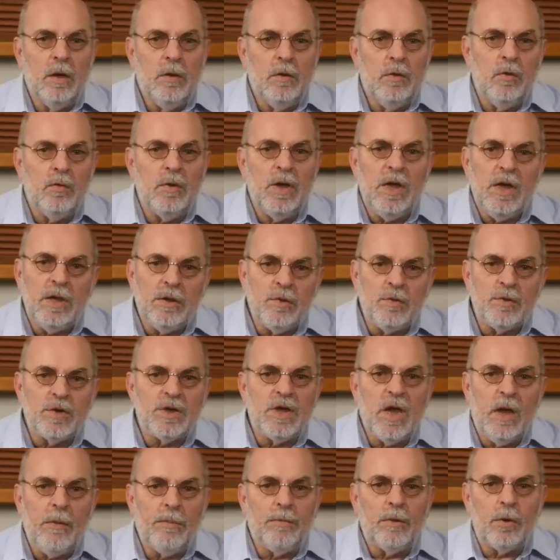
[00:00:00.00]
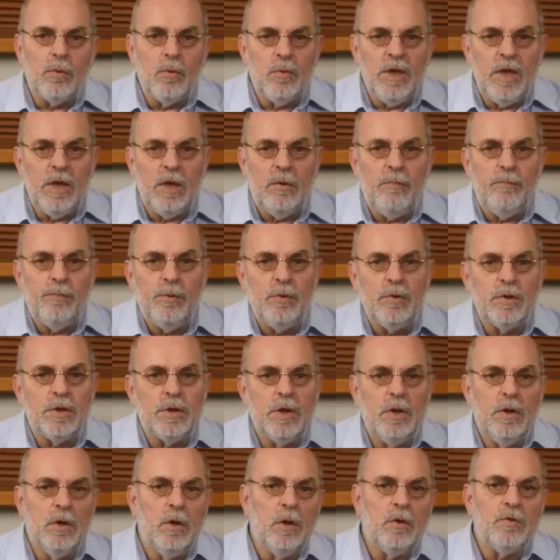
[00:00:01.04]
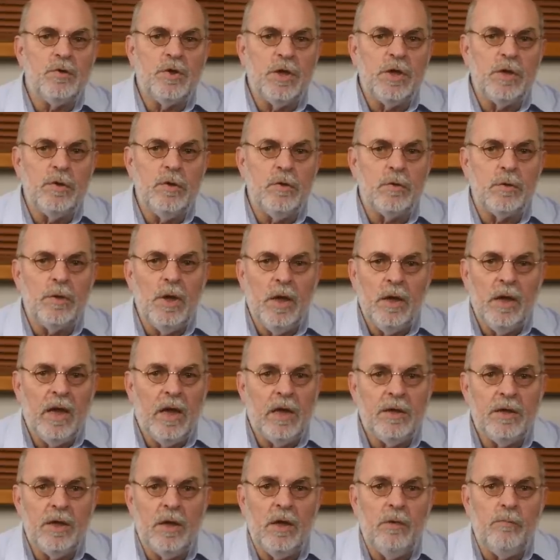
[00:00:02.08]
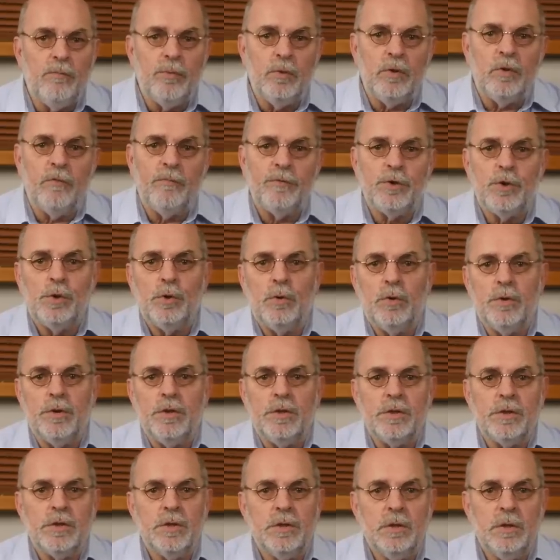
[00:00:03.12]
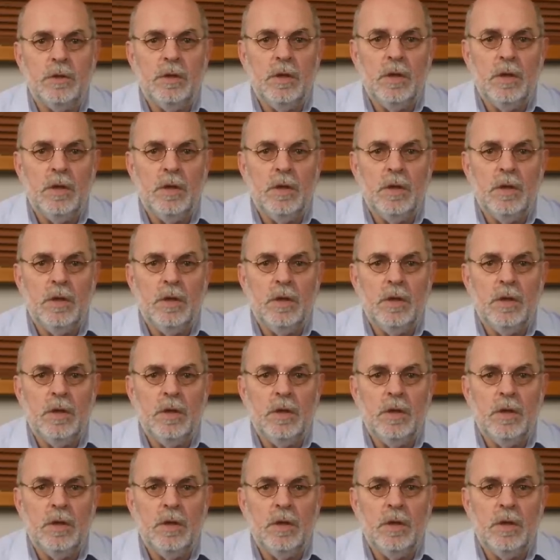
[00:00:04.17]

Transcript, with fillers: you need to step through the inputs until you're at the input of choice.